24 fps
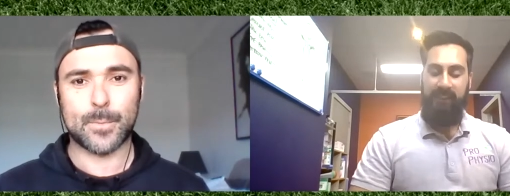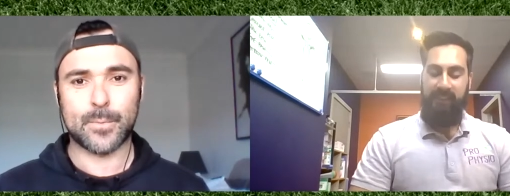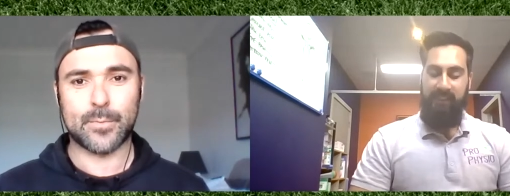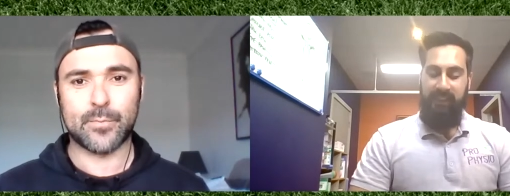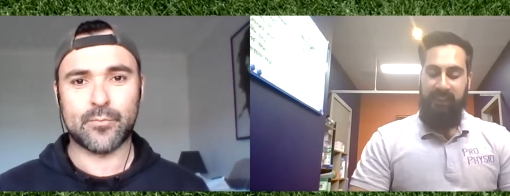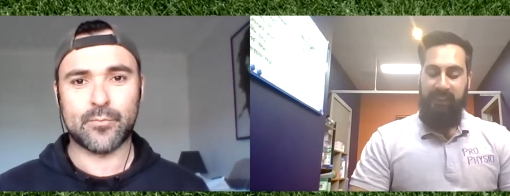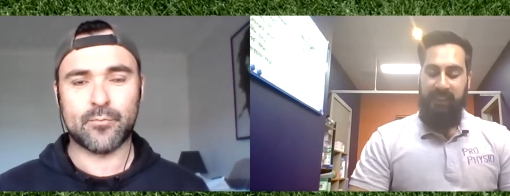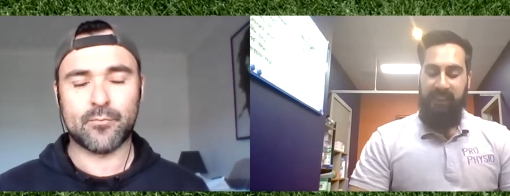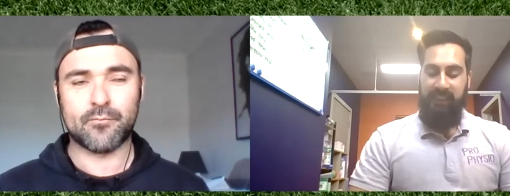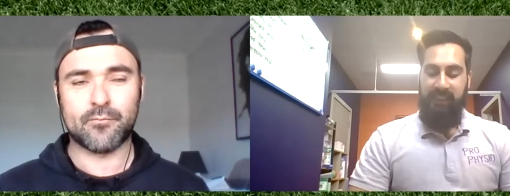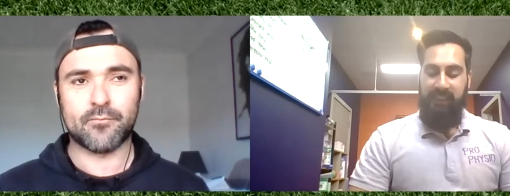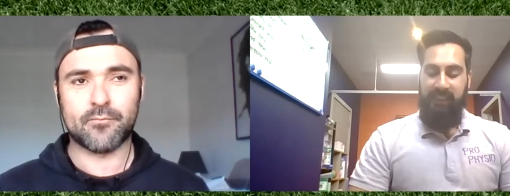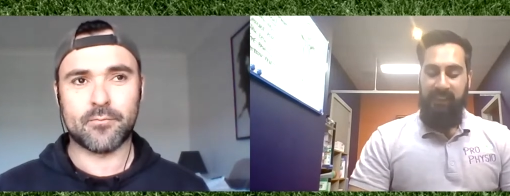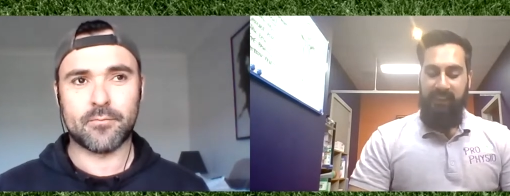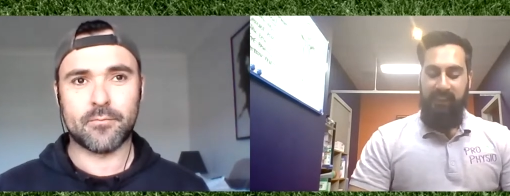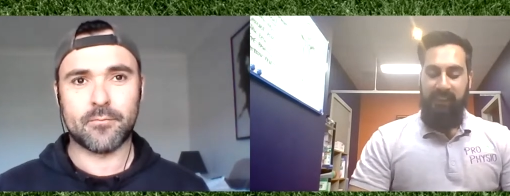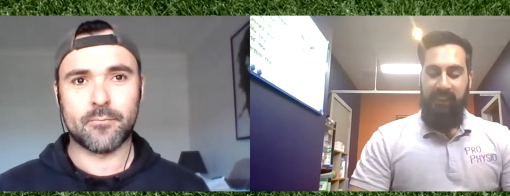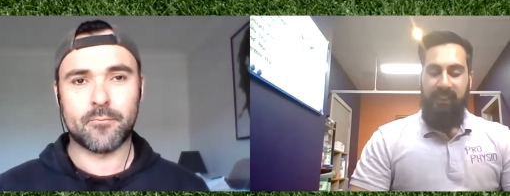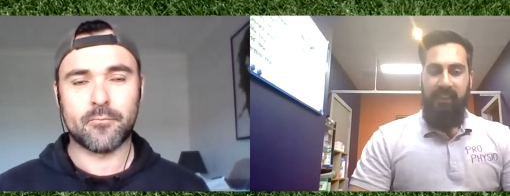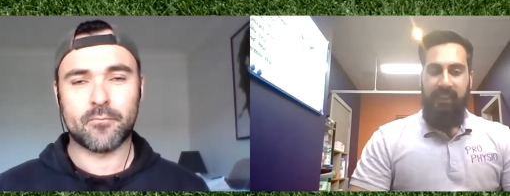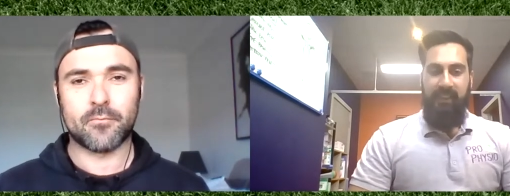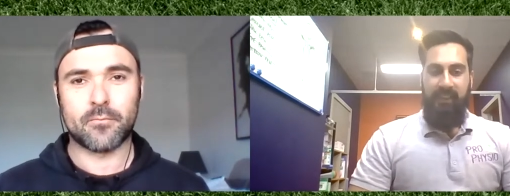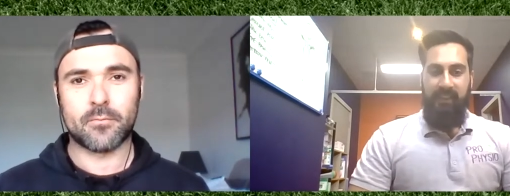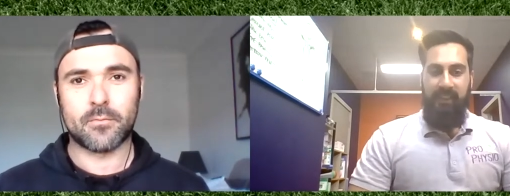
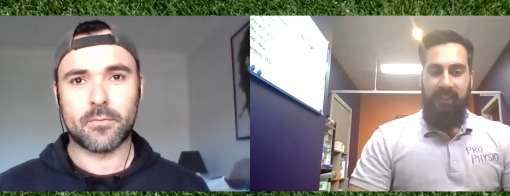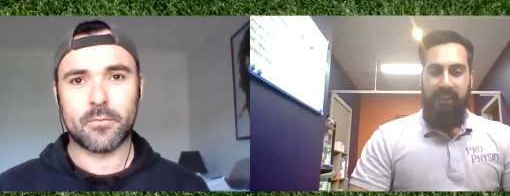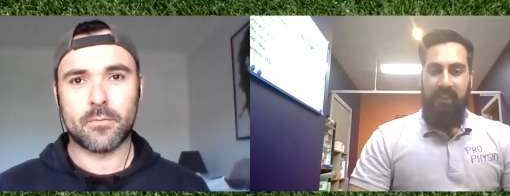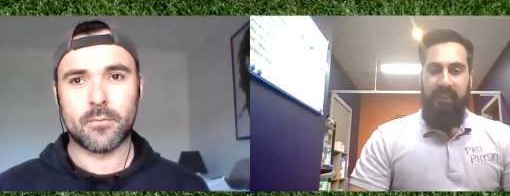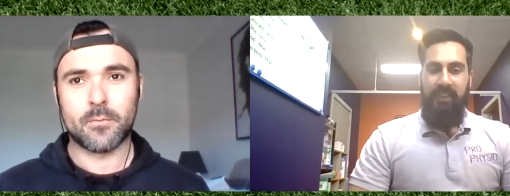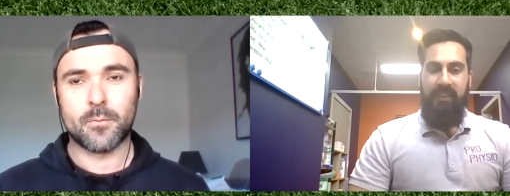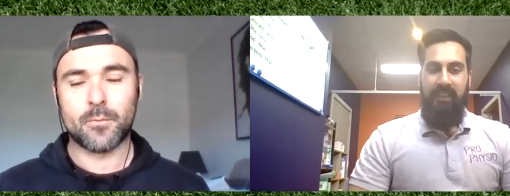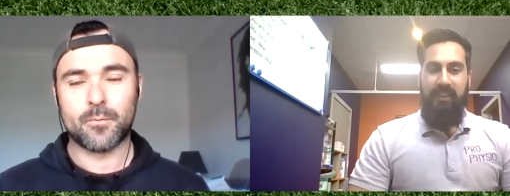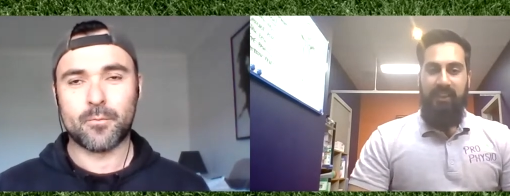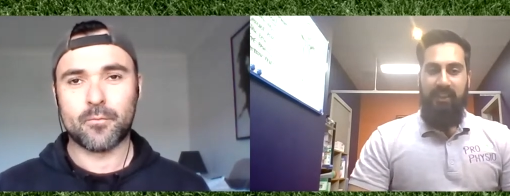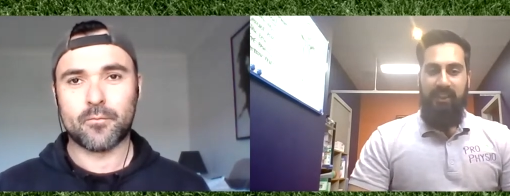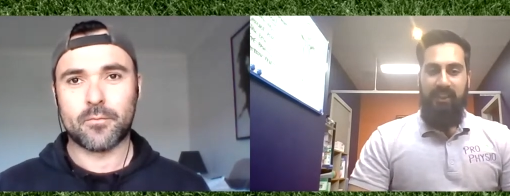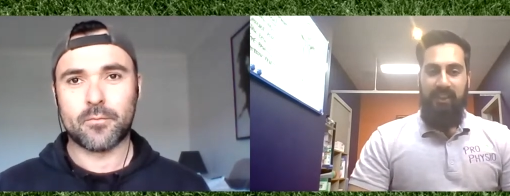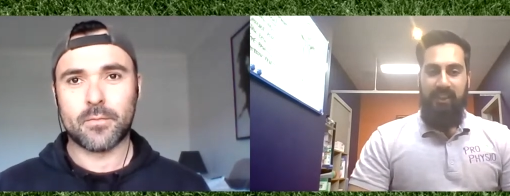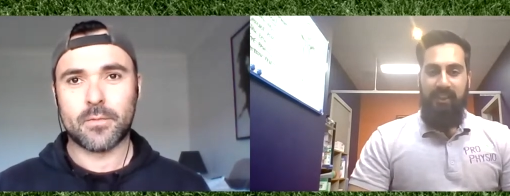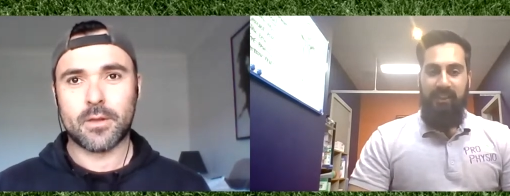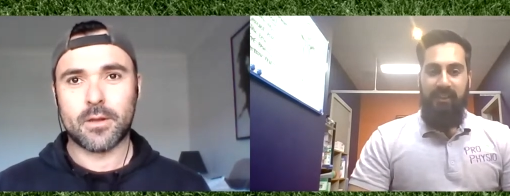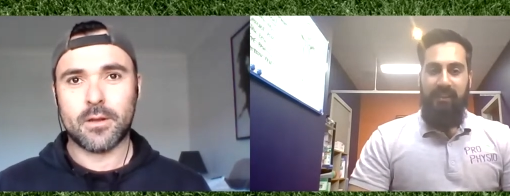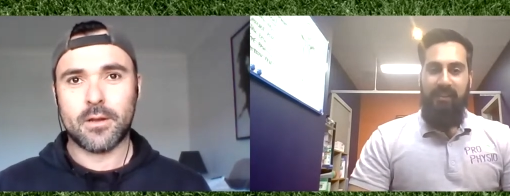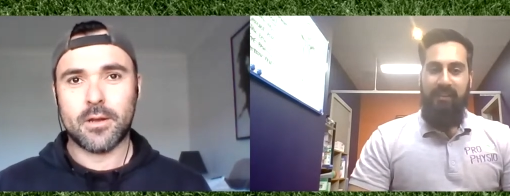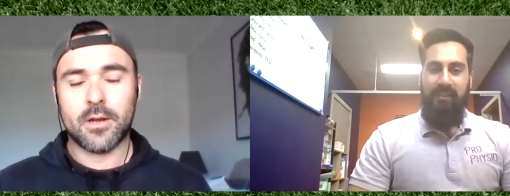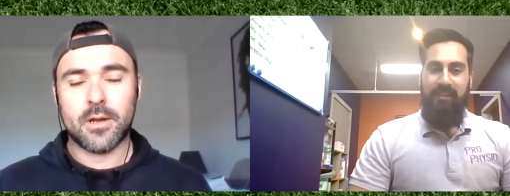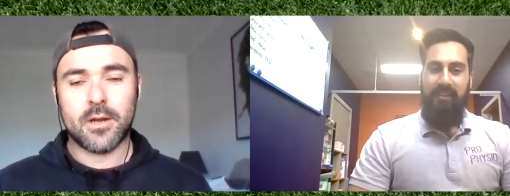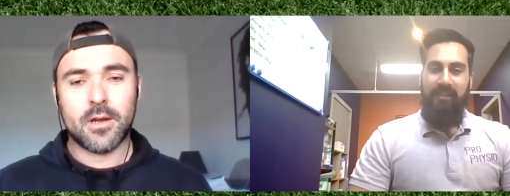
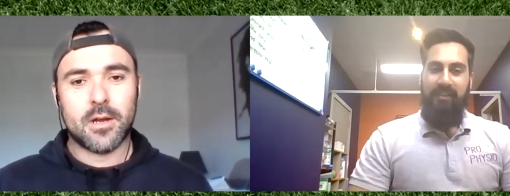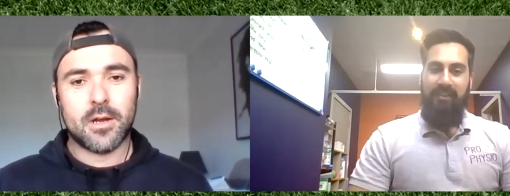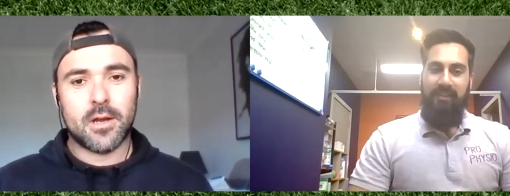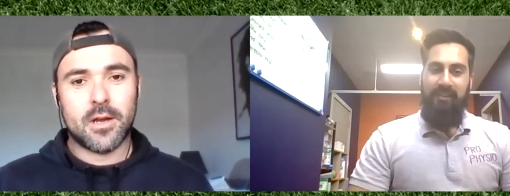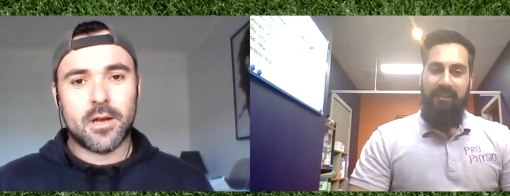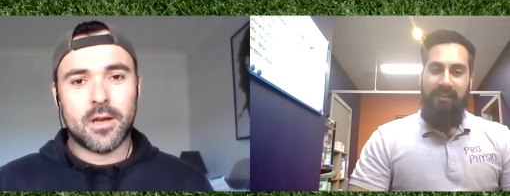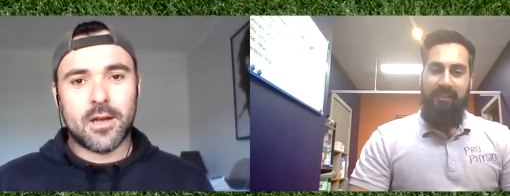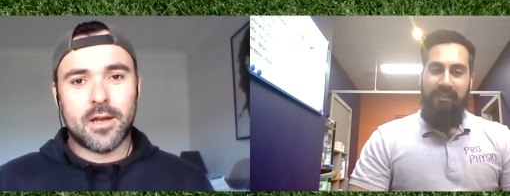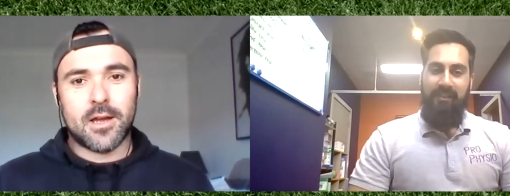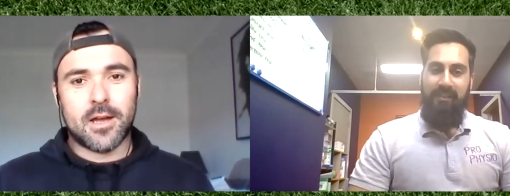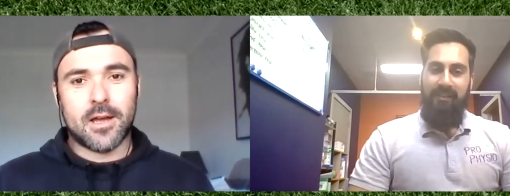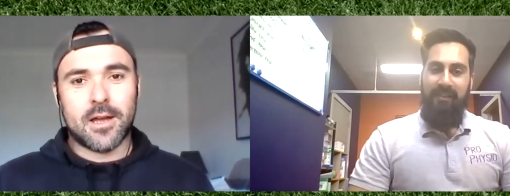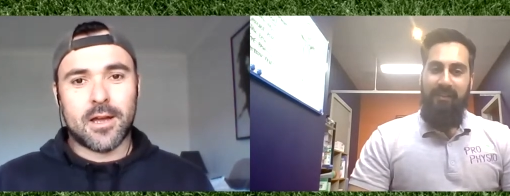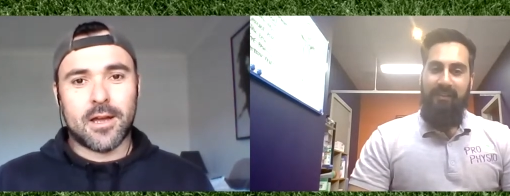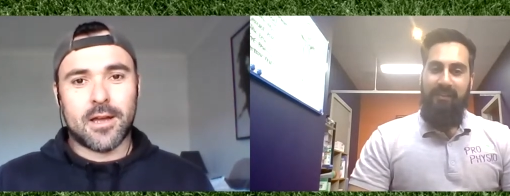Nothing is said.